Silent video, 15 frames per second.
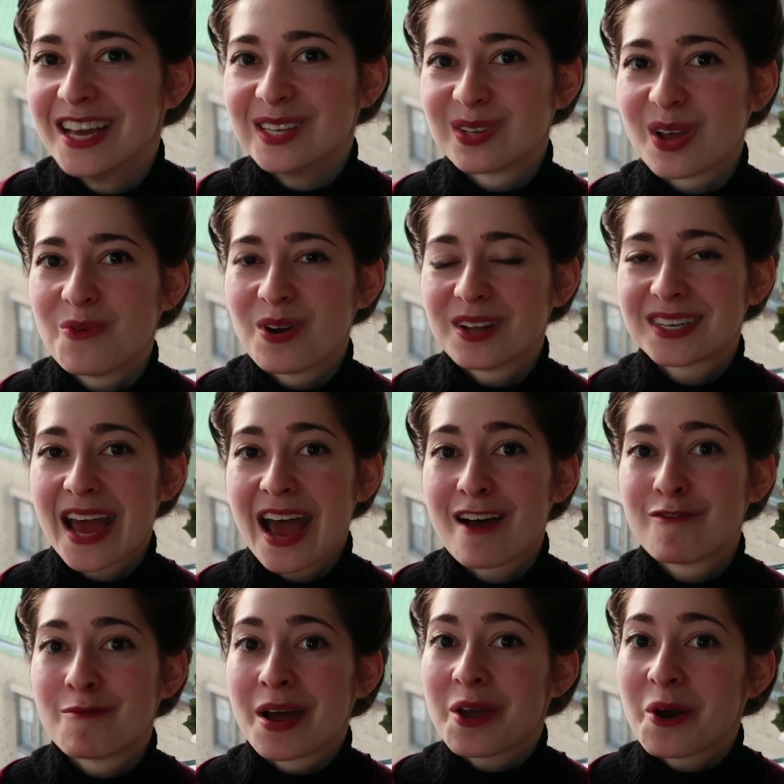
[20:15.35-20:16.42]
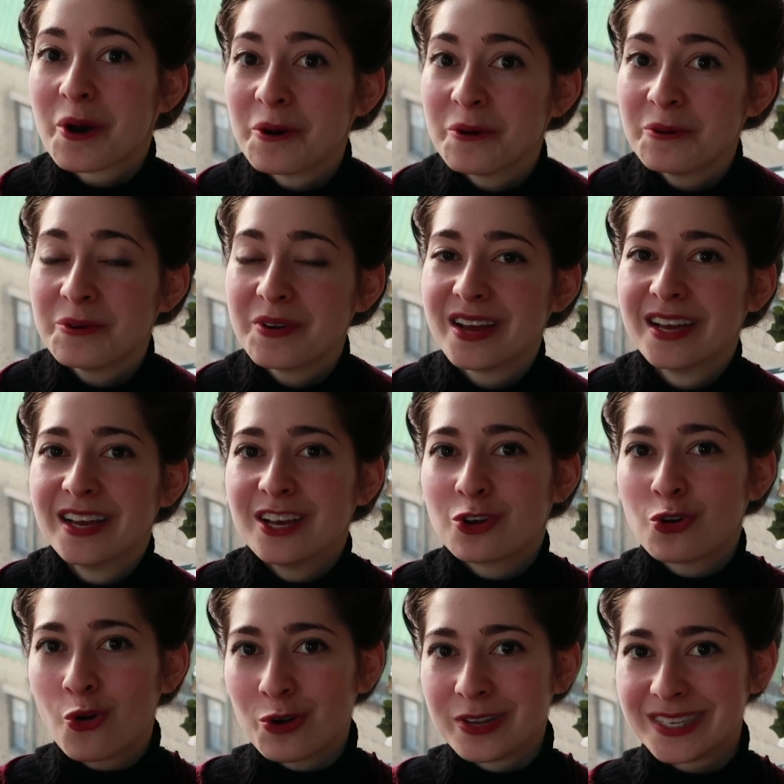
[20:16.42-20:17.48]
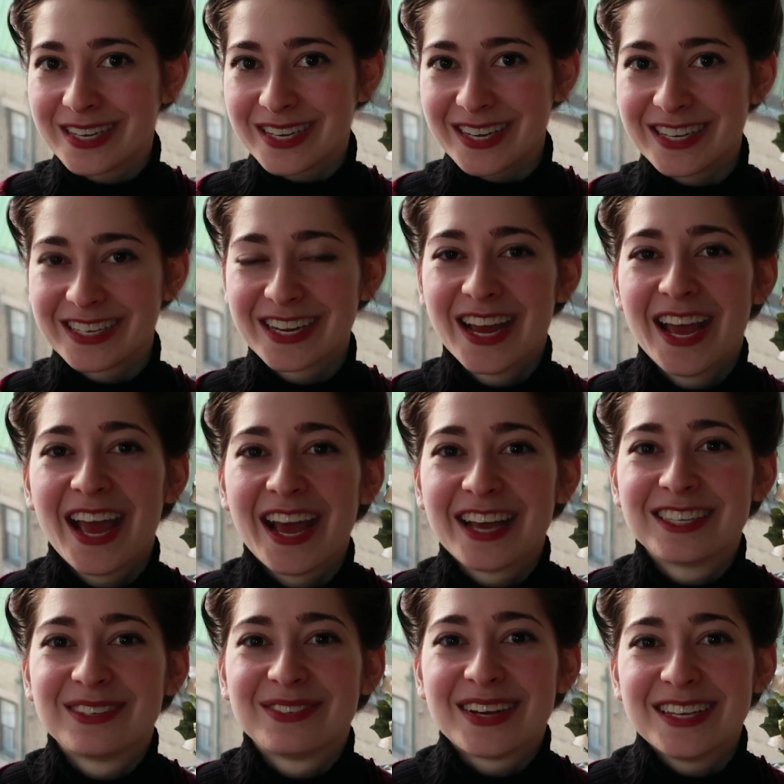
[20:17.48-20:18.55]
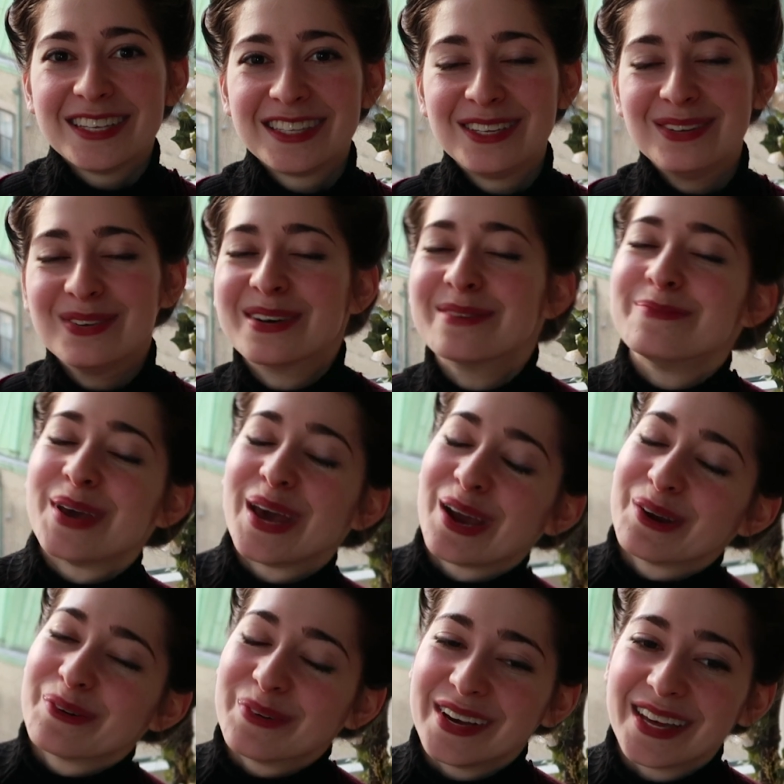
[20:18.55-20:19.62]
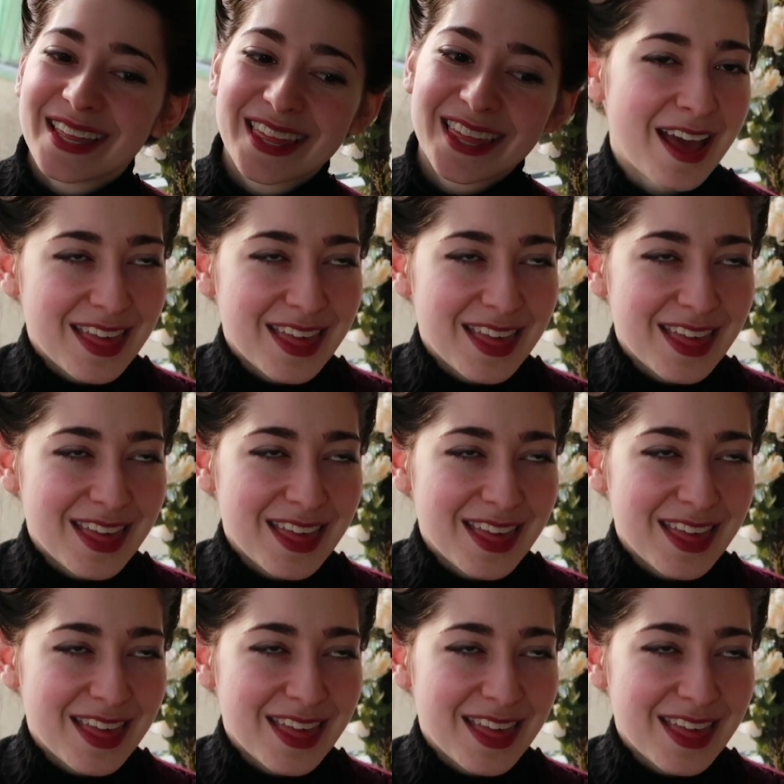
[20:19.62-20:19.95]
So I want to have my own corseted x-rays to compare with.